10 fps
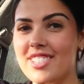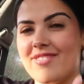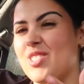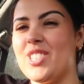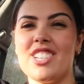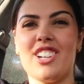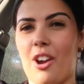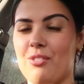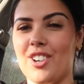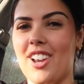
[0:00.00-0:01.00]
go
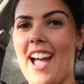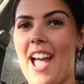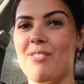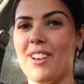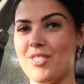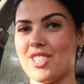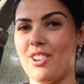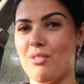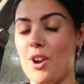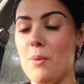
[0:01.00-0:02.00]
through life, and I'm just gonna
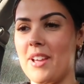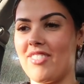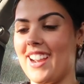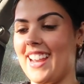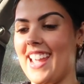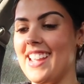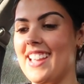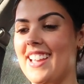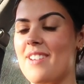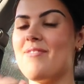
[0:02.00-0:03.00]
film it really.
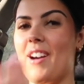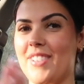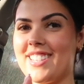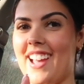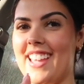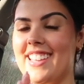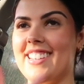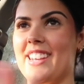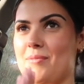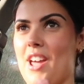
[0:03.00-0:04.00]
But I'm excited
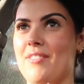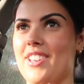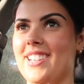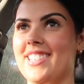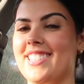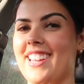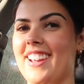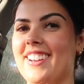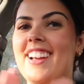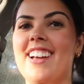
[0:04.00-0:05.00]
and I'm nervous,
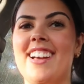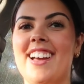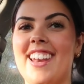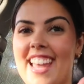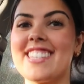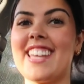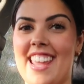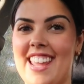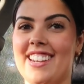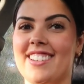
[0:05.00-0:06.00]
so let's get
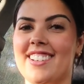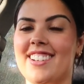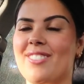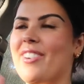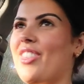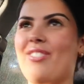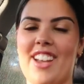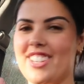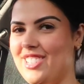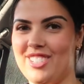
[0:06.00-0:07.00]
in with the
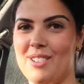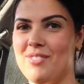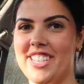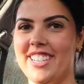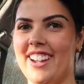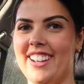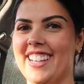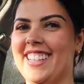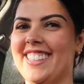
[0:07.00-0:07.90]
first YouTube video.